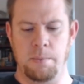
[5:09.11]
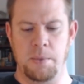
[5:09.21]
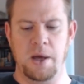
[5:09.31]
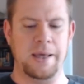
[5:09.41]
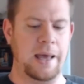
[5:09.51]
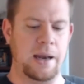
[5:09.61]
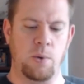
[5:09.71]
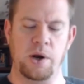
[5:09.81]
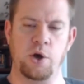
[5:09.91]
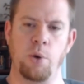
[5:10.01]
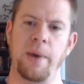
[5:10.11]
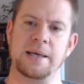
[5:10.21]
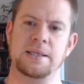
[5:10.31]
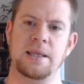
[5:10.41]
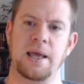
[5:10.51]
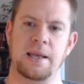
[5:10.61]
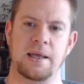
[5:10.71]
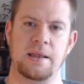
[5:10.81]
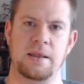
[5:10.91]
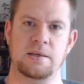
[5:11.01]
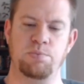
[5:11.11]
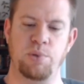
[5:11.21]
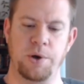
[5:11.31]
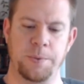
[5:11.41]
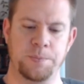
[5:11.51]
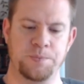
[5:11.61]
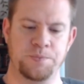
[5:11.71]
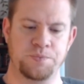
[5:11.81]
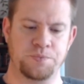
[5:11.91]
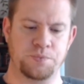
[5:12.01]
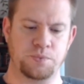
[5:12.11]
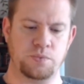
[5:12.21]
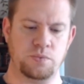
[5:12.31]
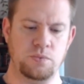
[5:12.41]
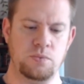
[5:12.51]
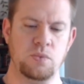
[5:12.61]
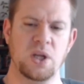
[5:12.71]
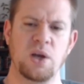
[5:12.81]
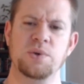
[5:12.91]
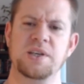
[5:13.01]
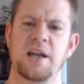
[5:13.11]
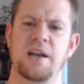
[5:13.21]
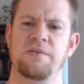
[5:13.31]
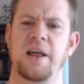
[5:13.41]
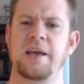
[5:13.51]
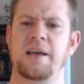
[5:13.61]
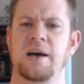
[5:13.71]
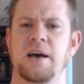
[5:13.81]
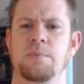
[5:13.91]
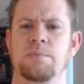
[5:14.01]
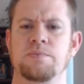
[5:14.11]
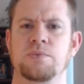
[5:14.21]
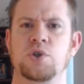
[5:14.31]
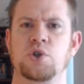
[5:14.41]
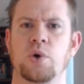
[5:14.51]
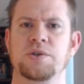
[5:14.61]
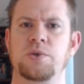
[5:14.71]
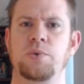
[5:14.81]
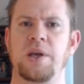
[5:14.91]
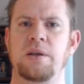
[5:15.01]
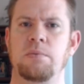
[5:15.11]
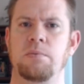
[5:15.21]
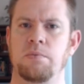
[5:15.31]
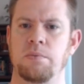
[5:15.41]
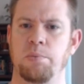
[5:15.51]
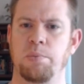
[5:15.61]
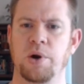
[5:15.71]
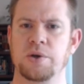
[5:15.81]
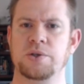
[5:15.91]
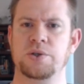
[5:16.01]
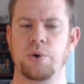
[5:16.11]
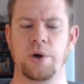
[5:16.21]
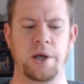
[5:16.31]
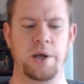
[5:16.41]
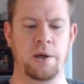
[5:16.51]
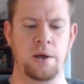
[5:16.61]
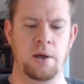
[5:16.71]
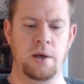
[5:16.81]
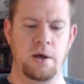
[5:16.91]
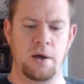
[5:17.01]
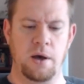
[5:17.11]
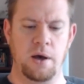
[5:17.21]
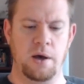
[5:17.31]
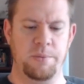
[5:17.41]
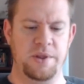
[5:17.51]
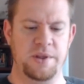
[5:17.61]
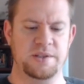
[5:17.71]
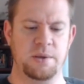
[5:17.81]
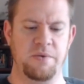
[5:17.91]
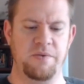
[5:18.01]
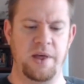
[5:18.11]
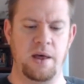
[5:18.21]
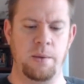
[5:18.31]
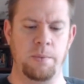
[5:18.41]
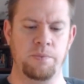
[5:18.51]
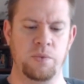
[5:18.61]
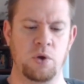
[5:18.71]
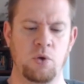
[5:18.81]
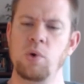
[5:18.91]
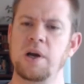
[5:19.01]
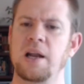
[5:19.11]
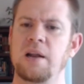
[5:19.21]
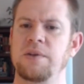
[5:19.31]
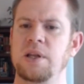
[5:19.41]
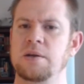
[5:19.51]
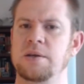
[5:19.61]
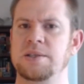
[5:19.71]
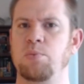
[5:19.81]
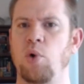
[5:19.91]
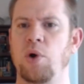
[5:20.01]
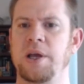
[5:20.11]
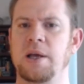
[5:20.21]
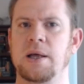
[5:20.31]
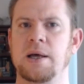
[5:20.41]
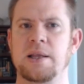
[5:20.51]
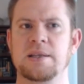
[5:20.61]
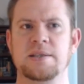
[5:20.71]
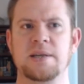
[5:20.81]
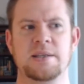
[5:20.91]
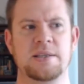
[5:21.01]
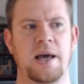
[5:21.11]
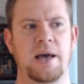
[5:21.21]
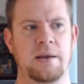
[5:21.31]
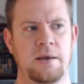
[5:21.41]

Again, I want to go back to the idea that this book, it was kind of like short and sweet per story, and then some of them were kind of a little disappointing in the sense that